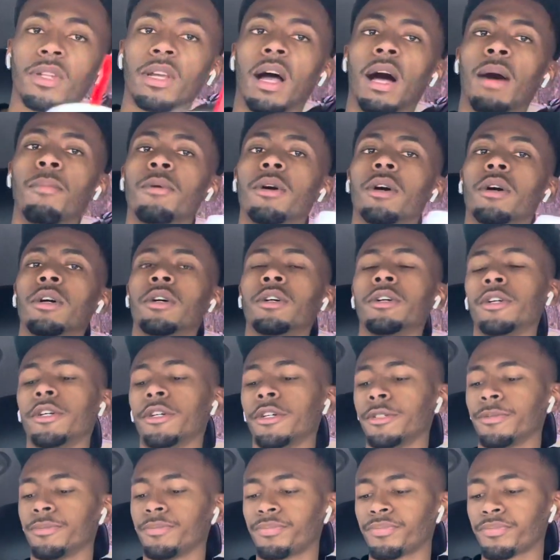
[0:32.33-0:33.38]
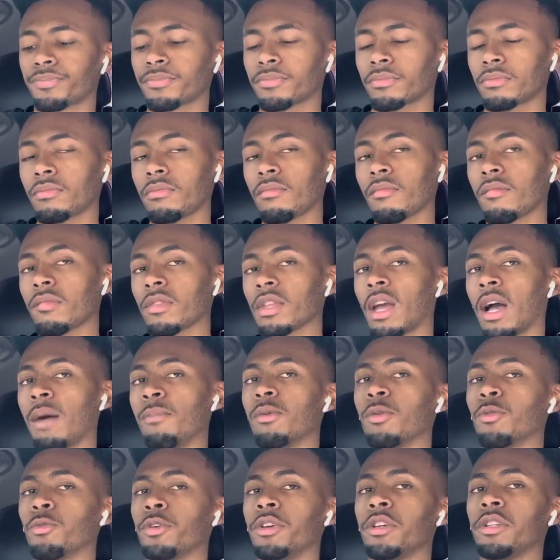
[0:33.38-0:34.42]
I'm
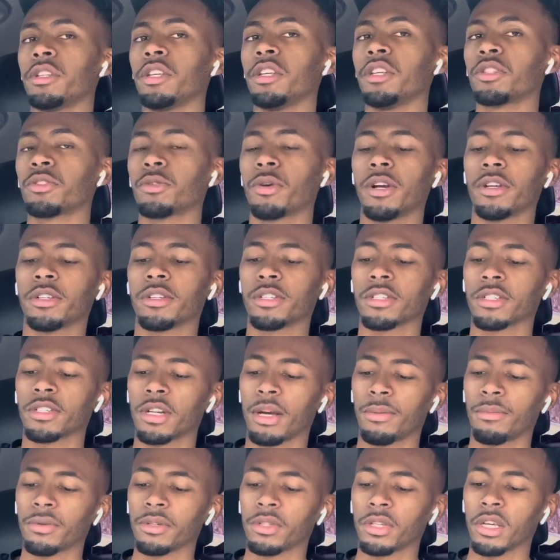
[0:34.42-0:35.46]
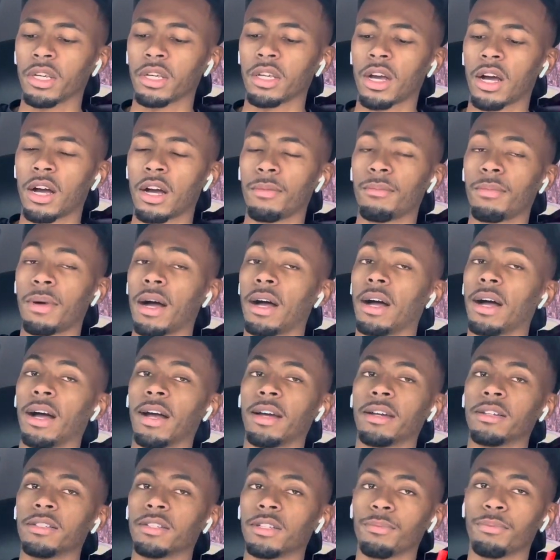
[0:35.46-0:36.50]
gonna read these questions and I'm gonna give y'all my
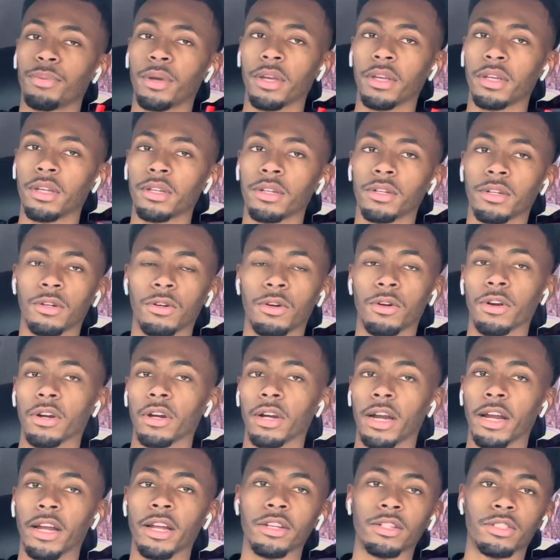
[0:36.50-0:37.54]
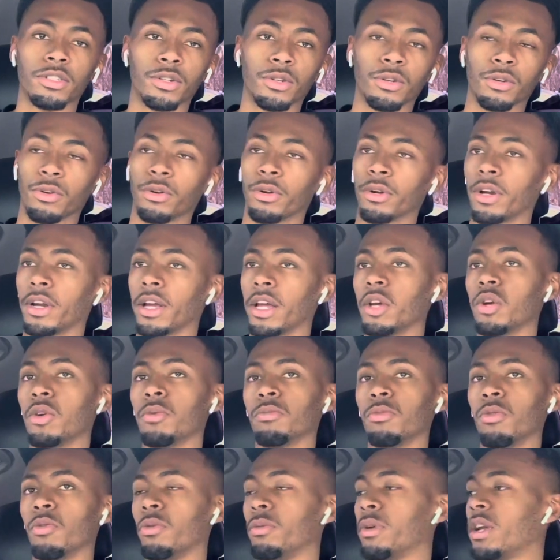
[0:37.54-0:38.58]
honest opinion or answer or help,
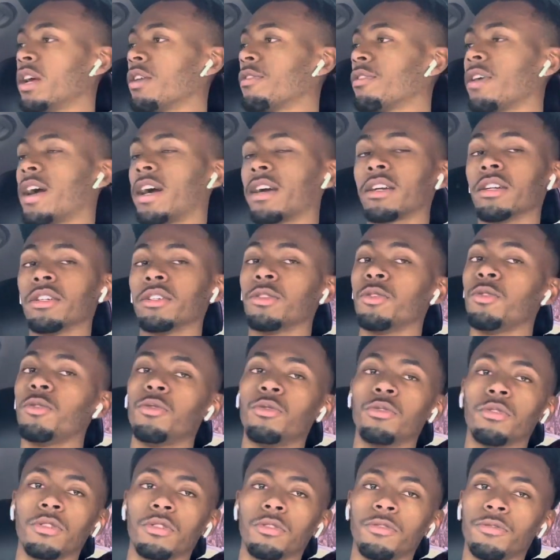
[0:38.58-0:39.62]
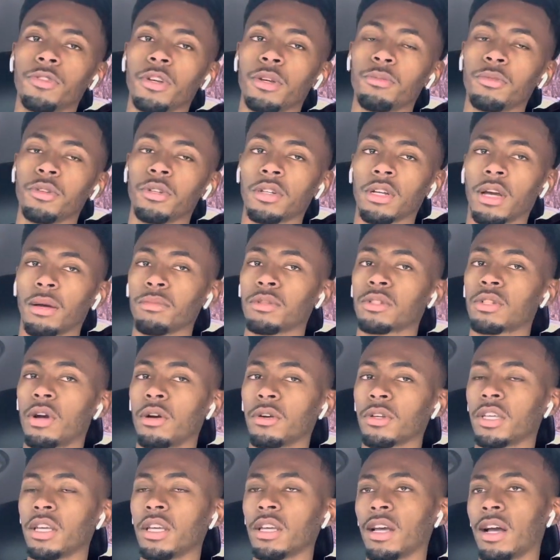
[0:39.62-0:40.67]
whatever I could do. Feel me? I'm just
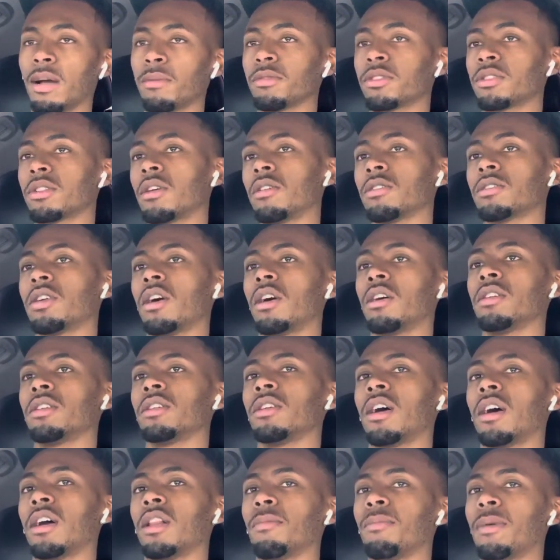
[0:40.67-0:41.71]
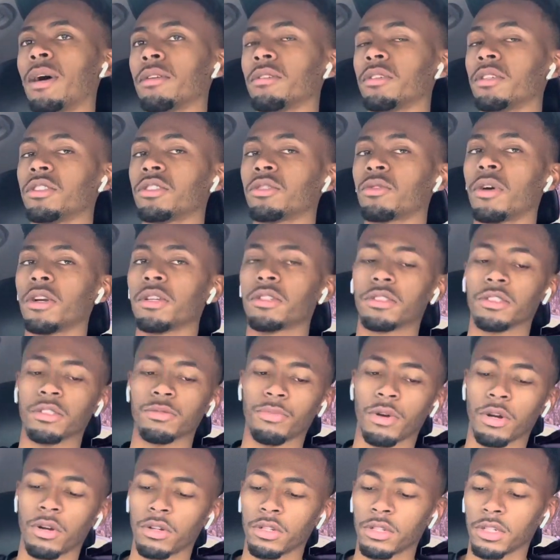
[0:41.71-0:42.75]
gonna talk to y'all about these questions,
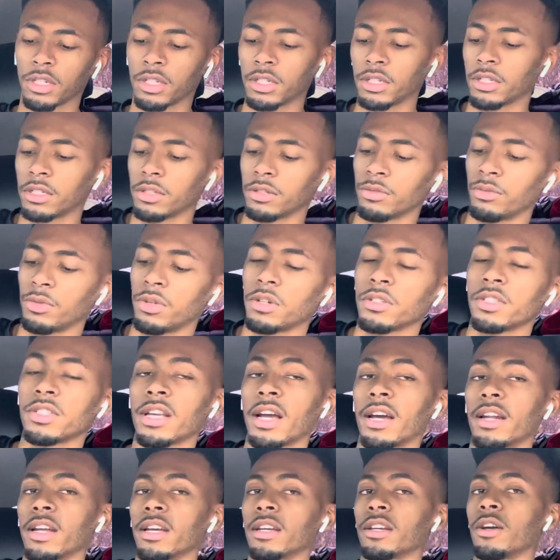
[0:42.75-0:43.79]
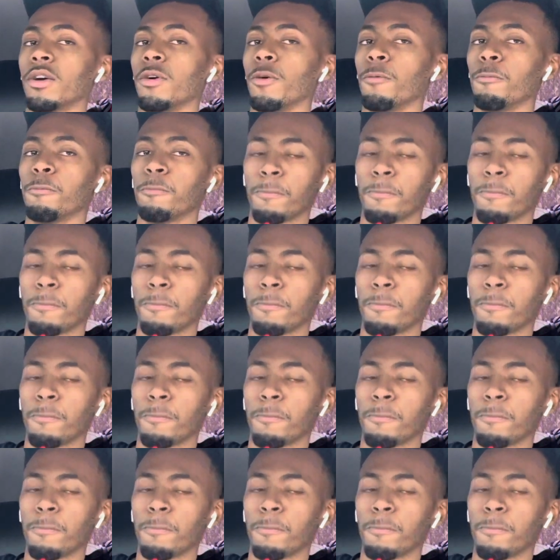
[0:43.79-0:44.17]
bro, and we gonna see how that go.